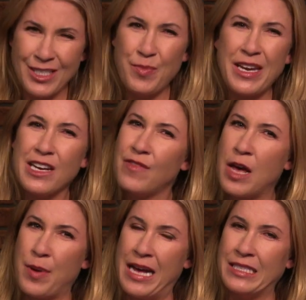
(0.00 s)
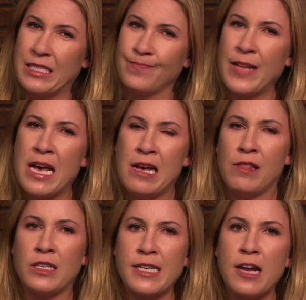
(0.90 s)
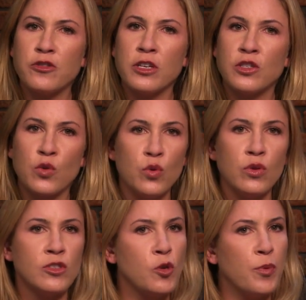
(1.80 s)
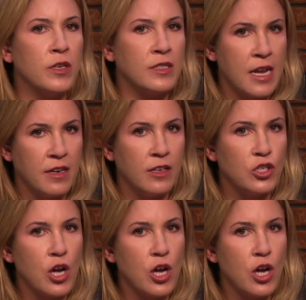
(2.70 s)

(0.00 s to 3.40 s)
Speaking of iPads, Los Angeles School Superintendent